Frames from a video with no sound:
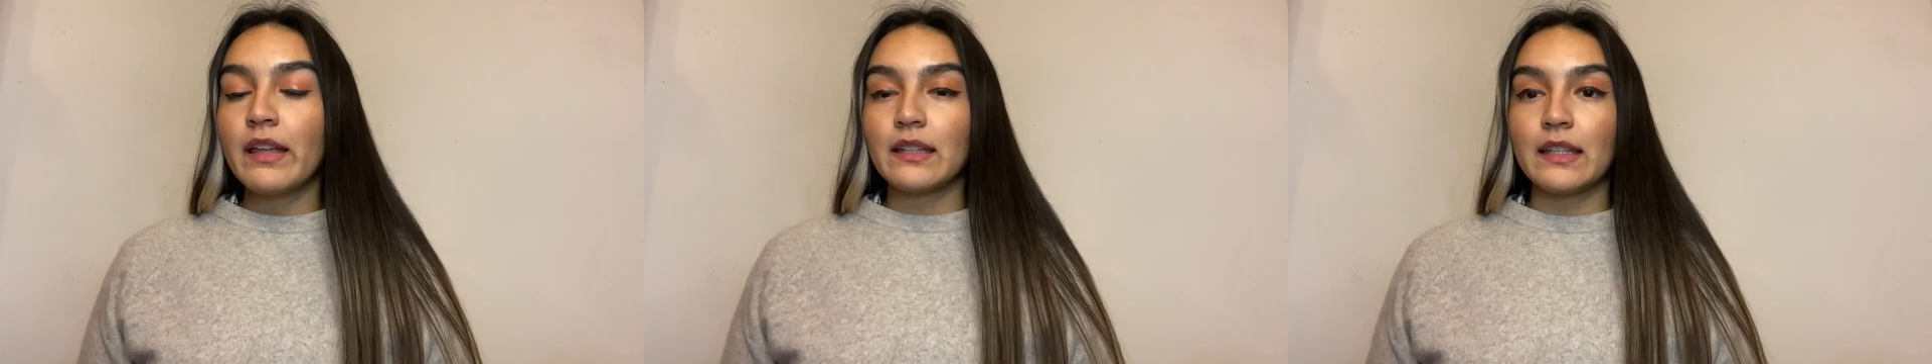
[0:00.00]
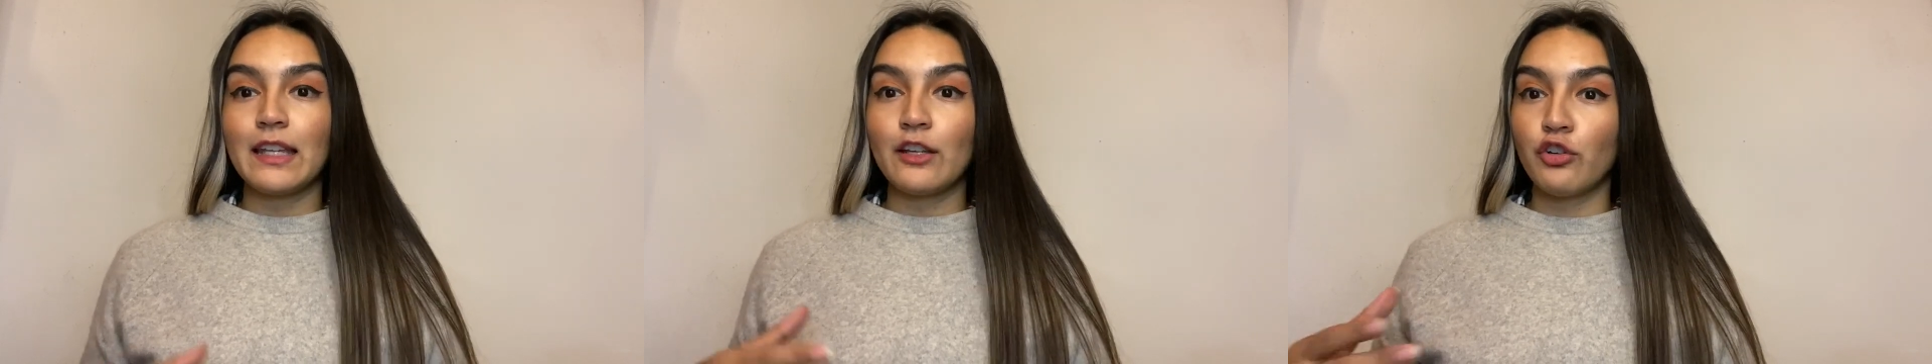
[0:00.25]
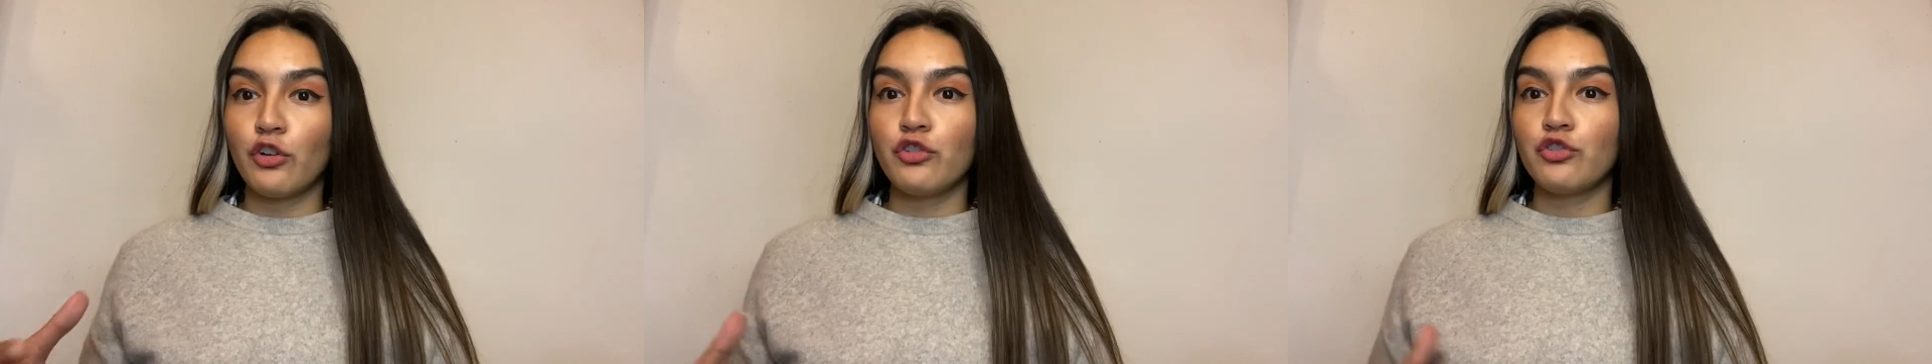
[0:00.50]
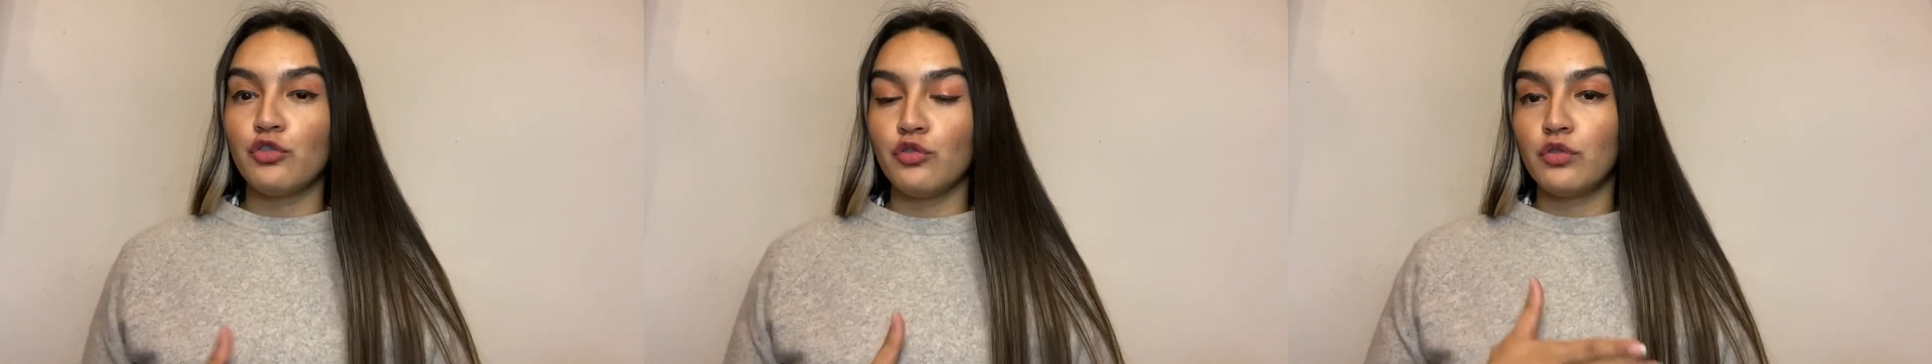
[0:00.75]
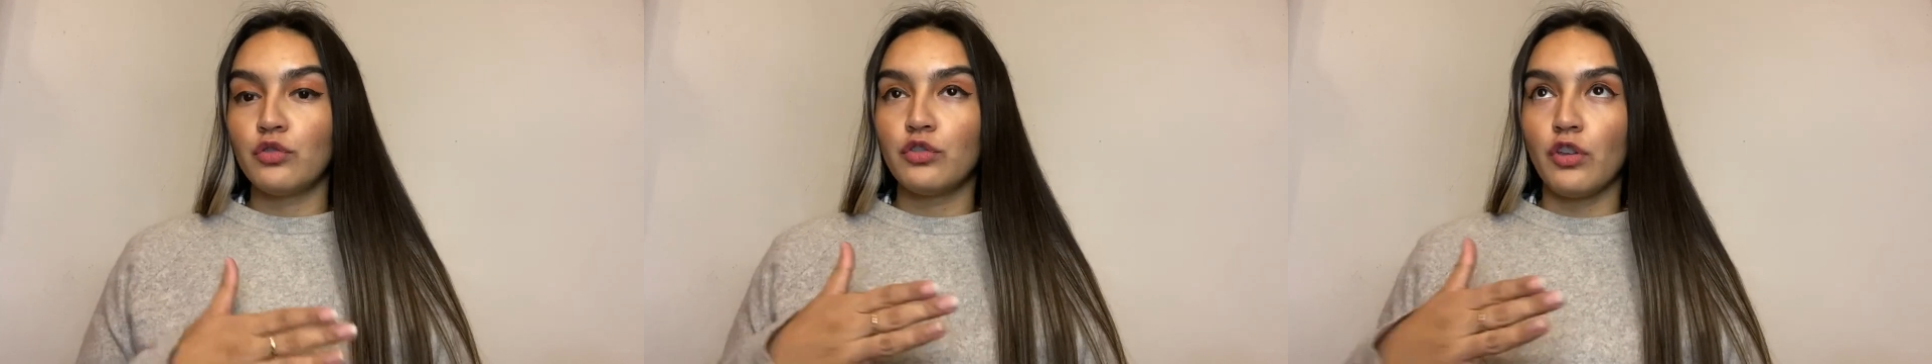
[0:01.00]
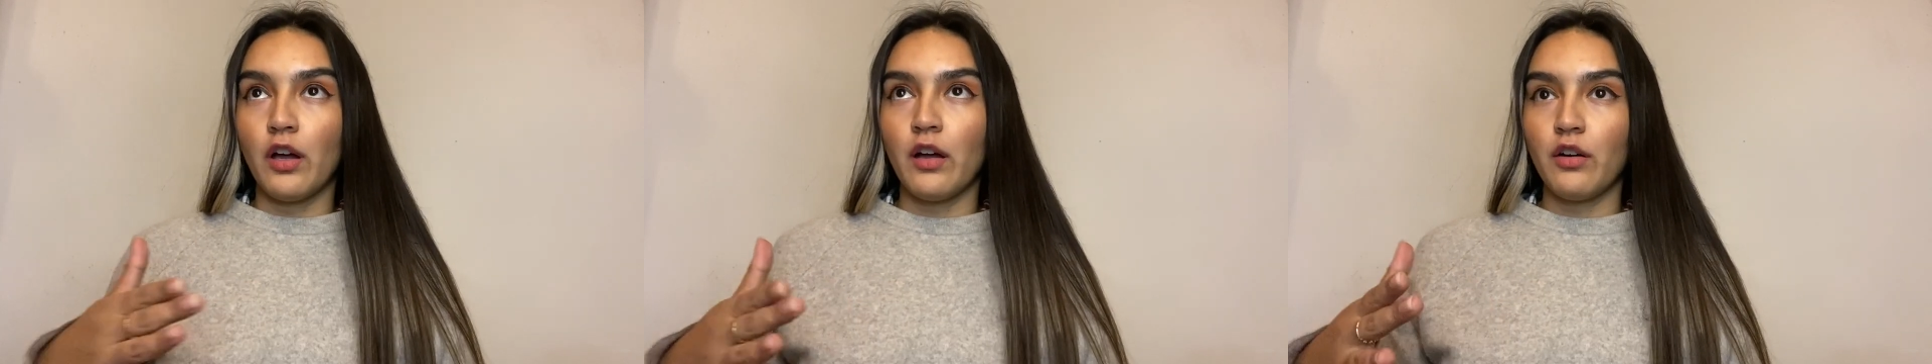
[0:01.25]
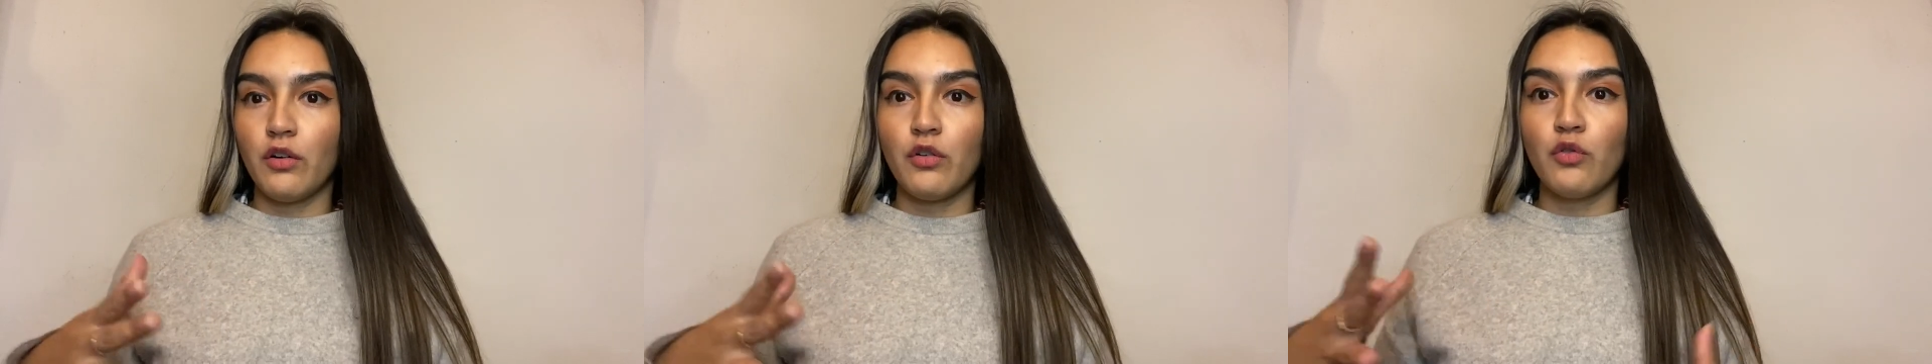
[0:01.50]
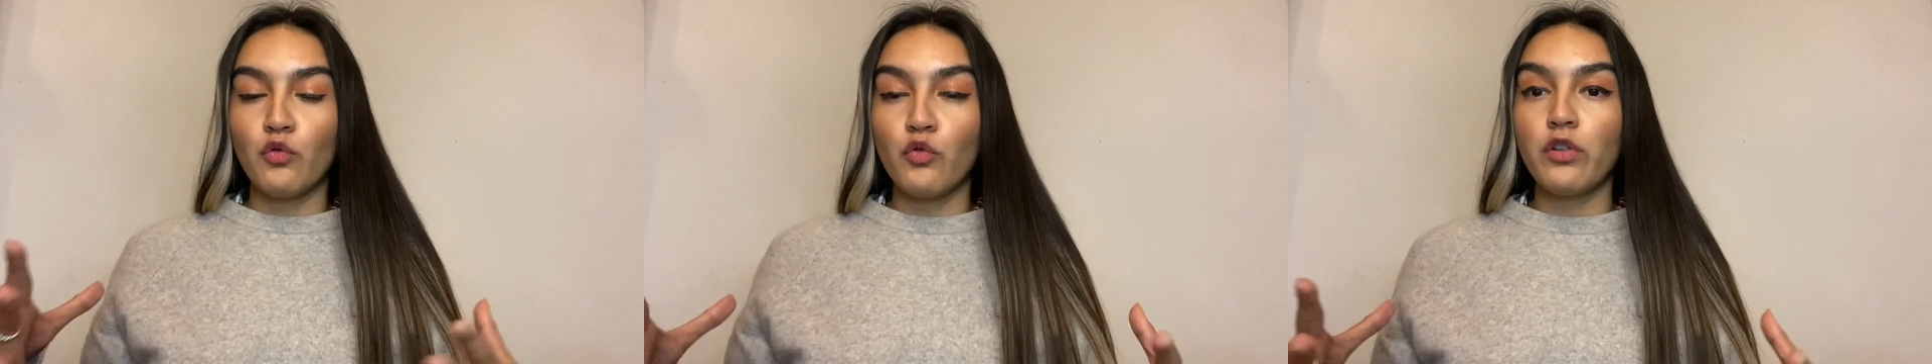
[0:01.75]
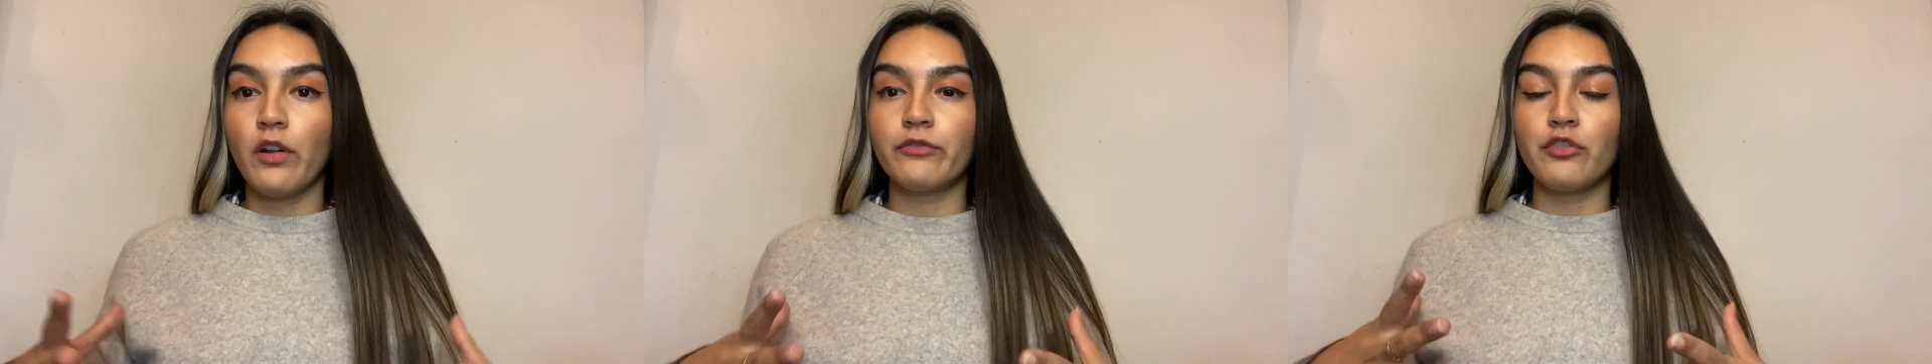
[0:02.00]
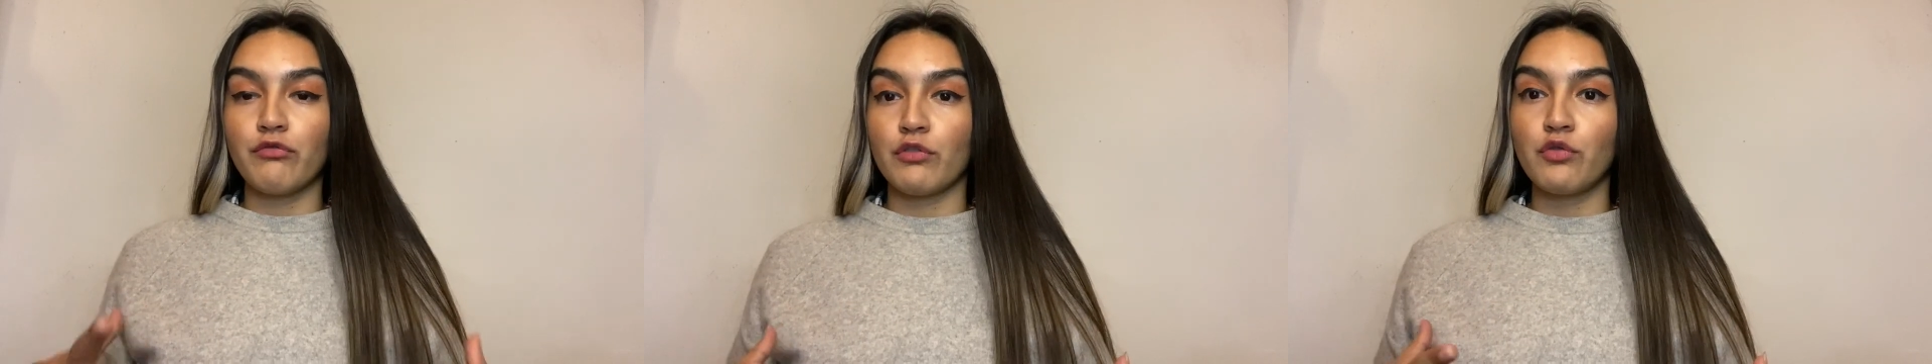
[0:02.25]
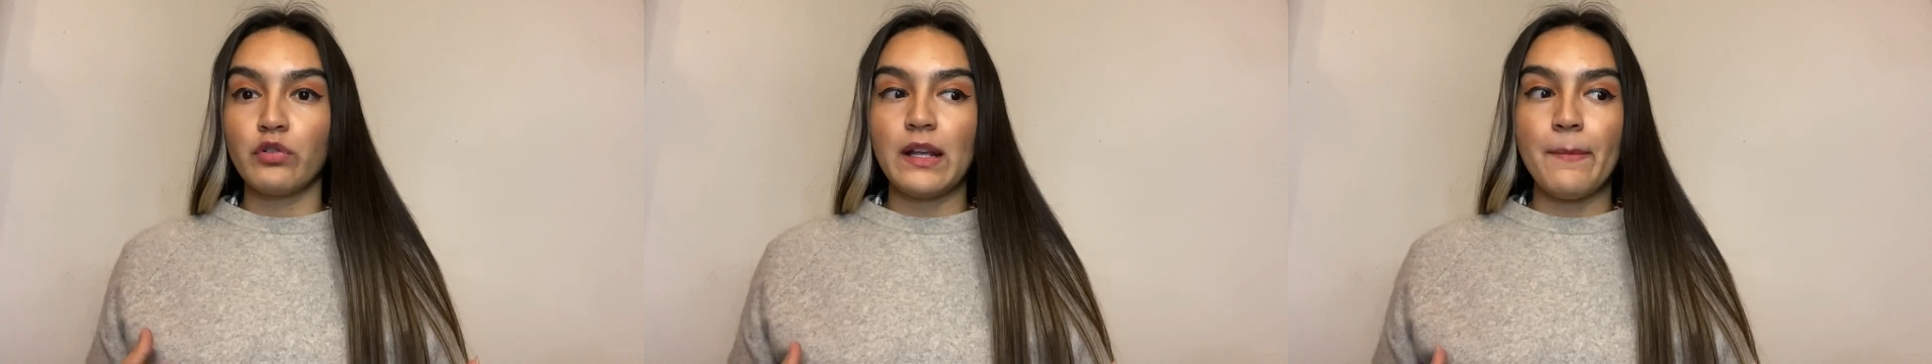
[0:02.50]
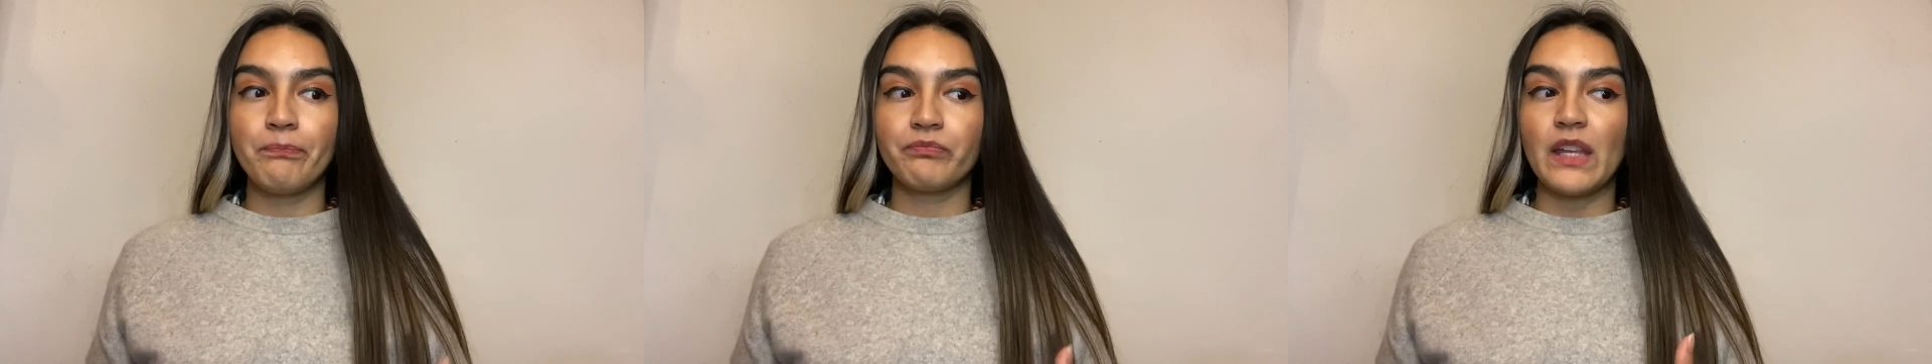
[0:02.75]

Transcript: that they couldn't do the all of the recording,